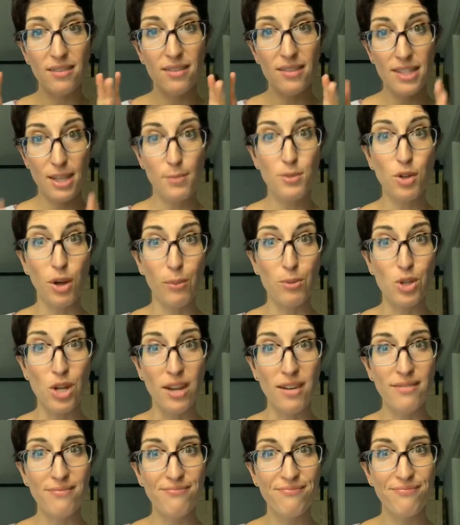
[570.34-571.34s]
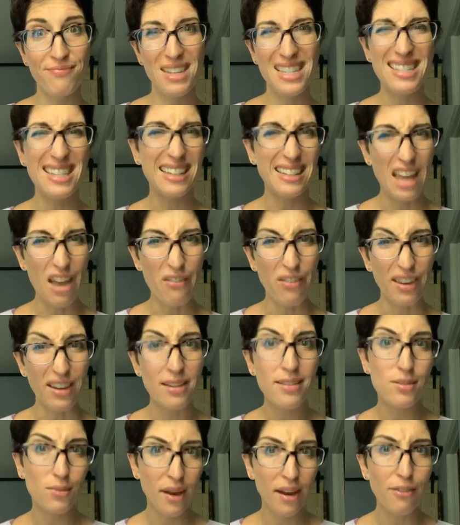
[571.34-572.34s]
subscription. It's like
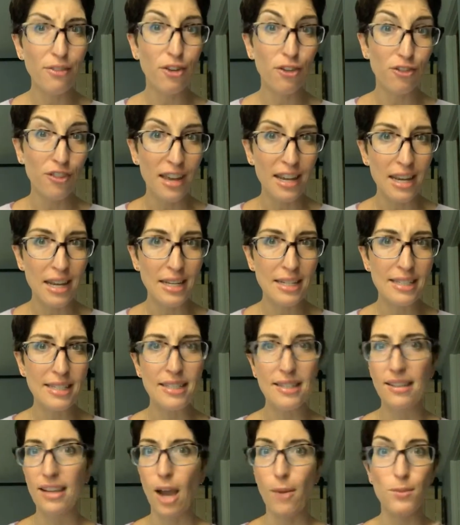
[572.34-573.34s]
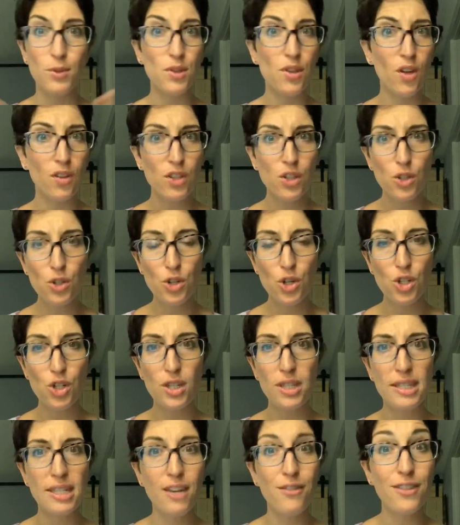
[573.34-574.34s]
Netflix, right, for fitness. Comes with all the
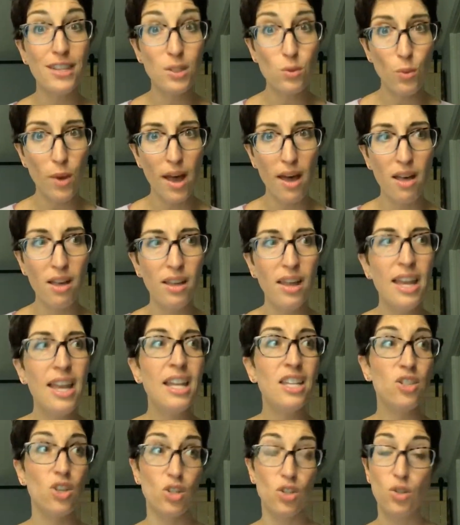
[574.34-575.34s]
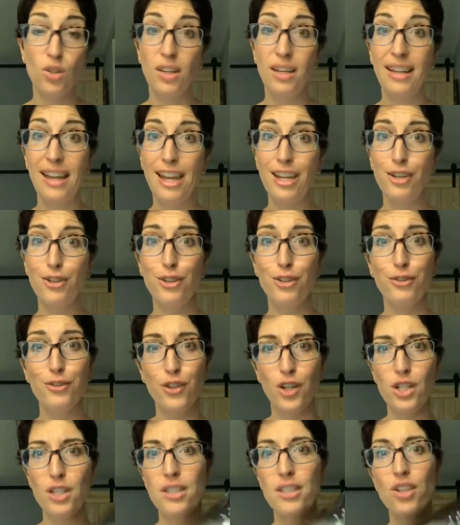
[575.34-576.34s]
nutrition stuff as well. It's also gonna get you your
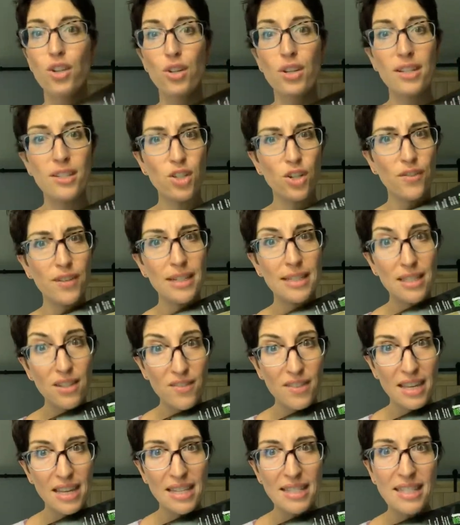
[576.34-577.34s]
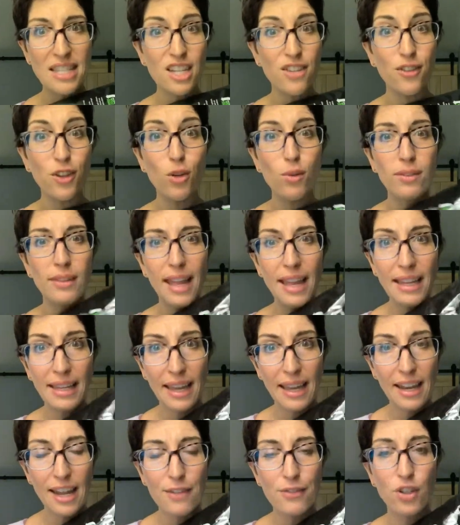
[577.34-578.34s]
first 30 servings of this. And if you like
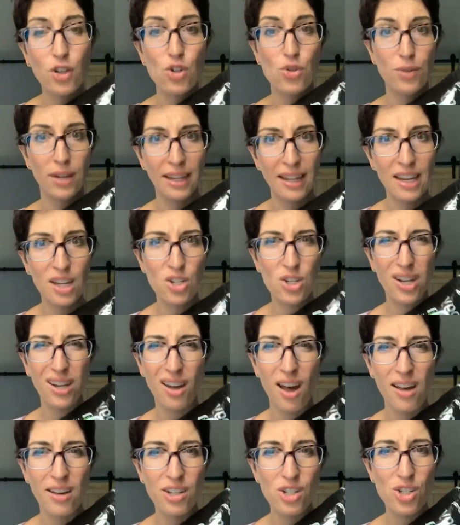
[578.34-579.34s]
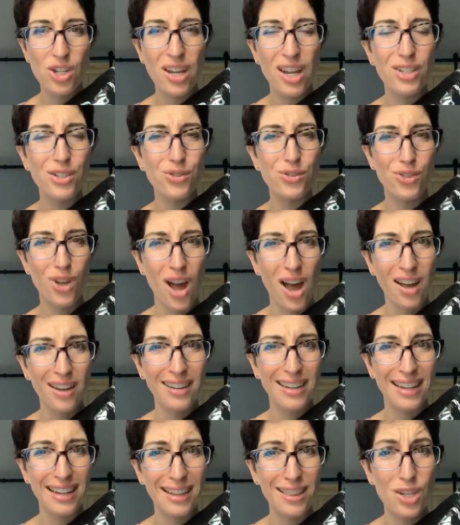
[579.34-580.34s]
it, if you're drinking Shakeology and you're
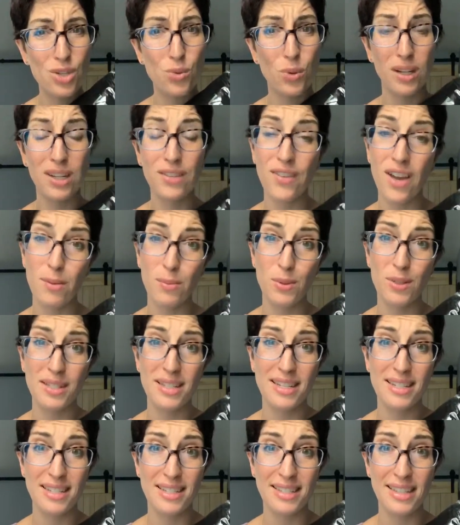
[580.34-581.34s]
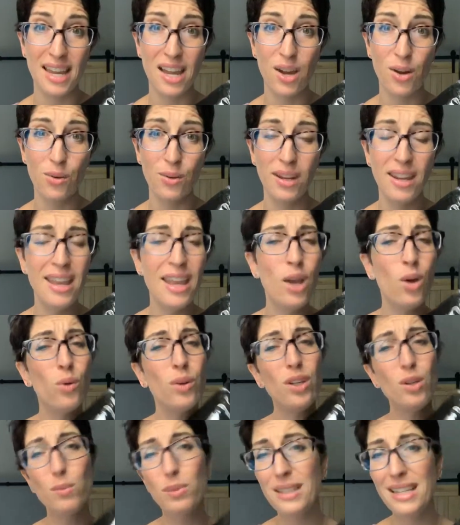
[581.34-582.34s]
not getting the 25% discount,
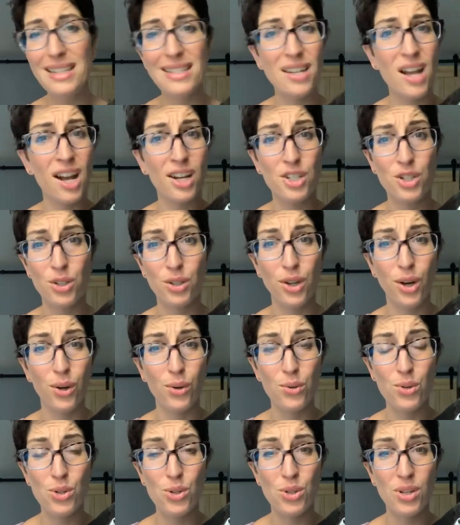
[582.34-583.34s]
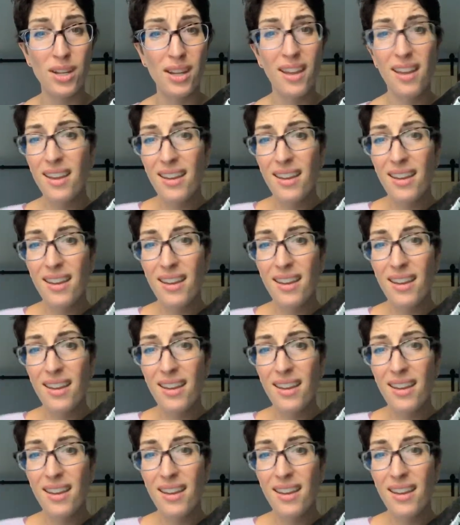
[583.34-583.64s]
will you please talk to your coach?